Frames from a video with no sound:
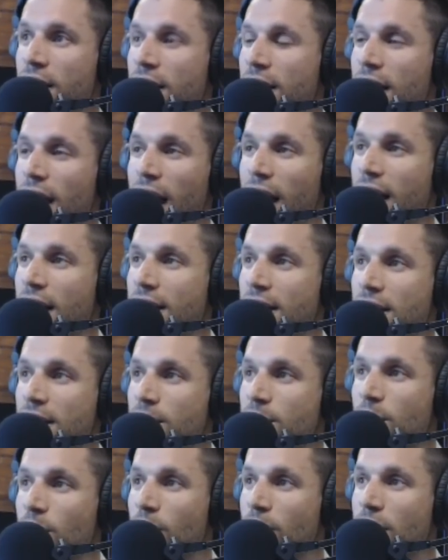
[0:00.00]
net,
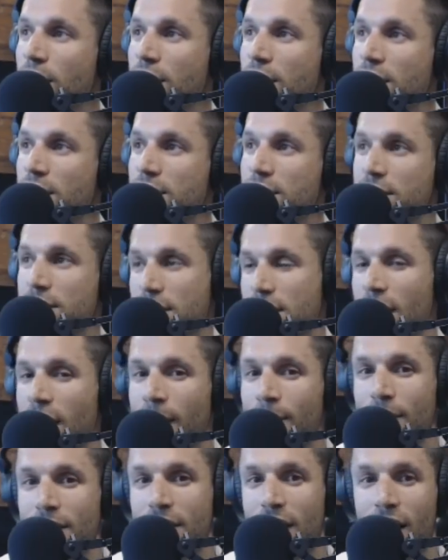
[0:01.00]
the more you can
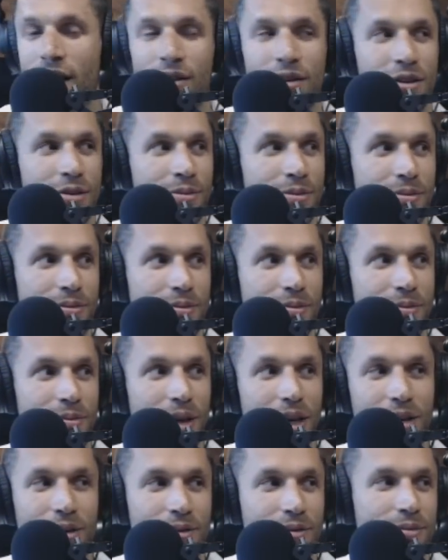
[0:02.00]
slam it down and
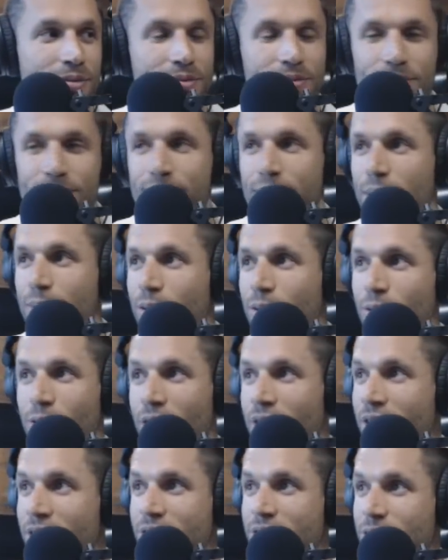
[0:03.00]
make people
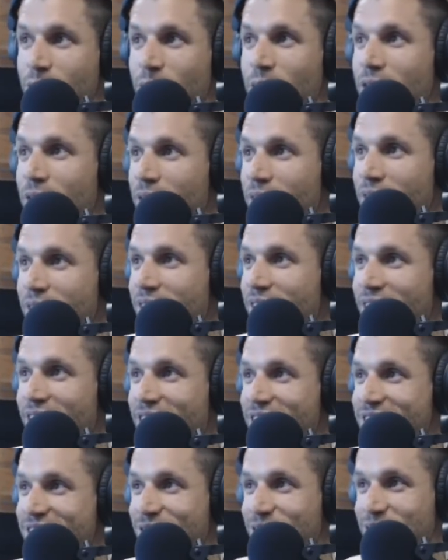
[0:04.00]
run and squeal and
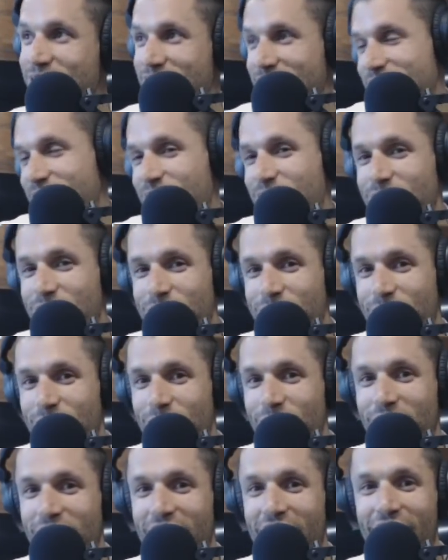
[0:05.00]
things, which is
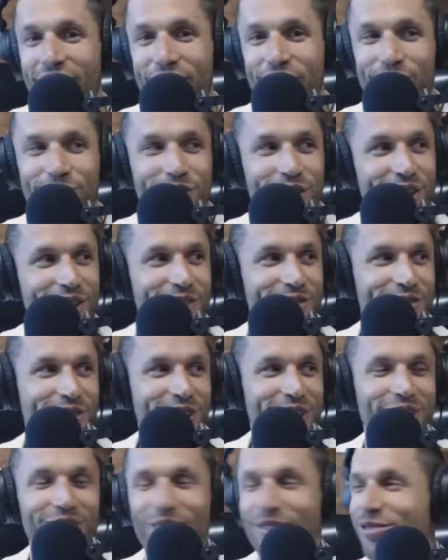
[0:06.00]
really half the fun of
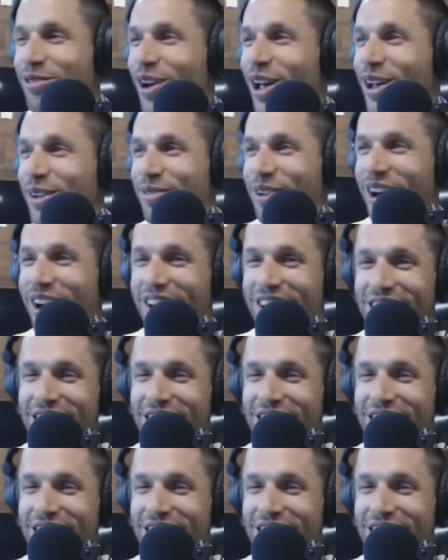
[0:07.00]
volleyball.